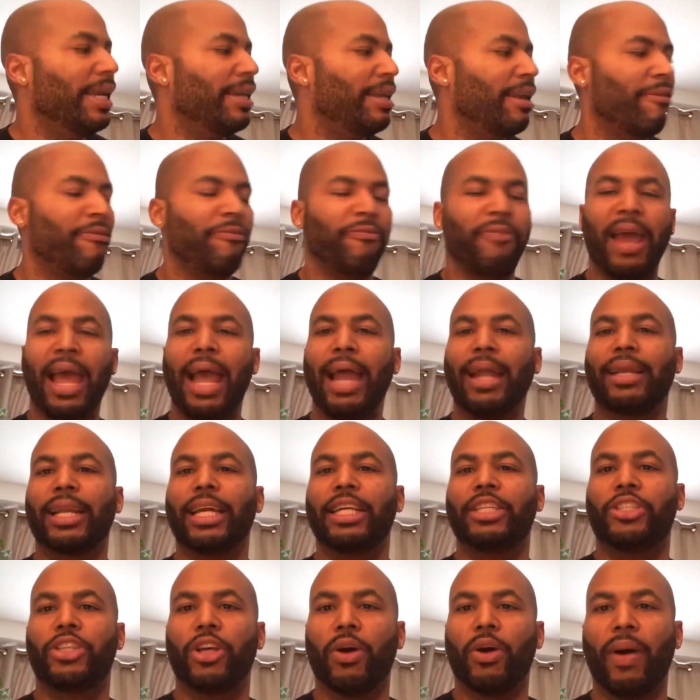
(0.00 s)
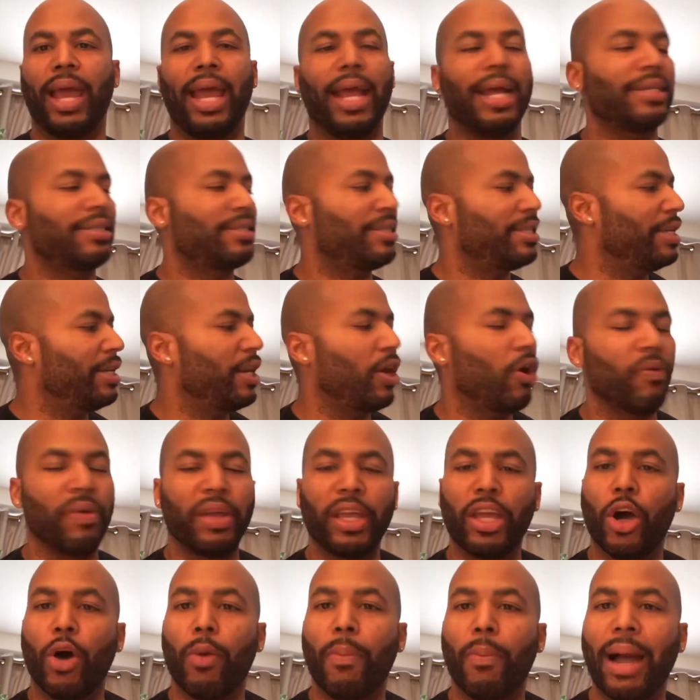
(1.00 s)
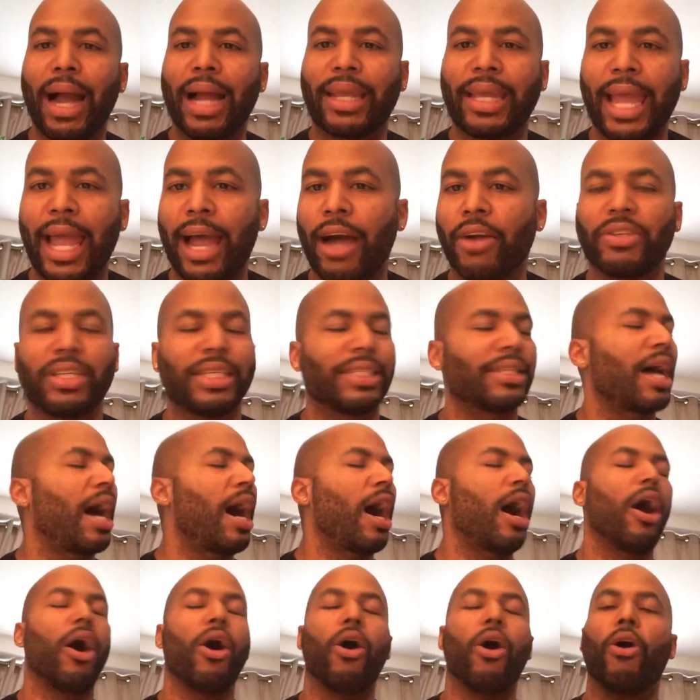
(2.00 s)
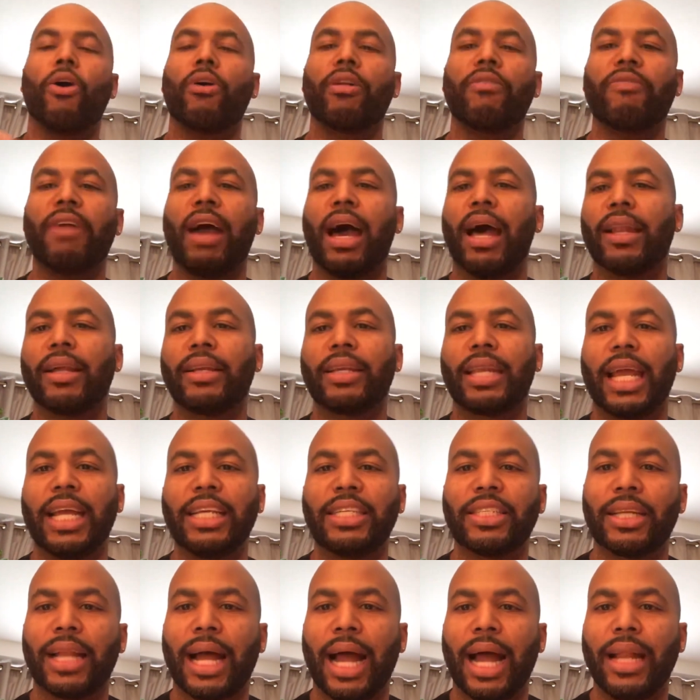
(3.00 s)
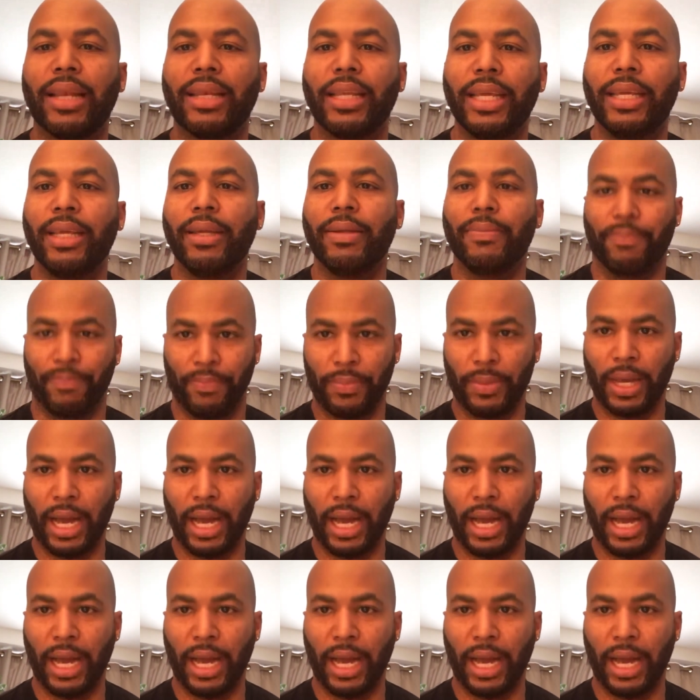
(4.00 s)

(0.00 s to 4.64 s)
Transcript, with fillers: The fact that your ass sitting over here on my couch is all the validation I need.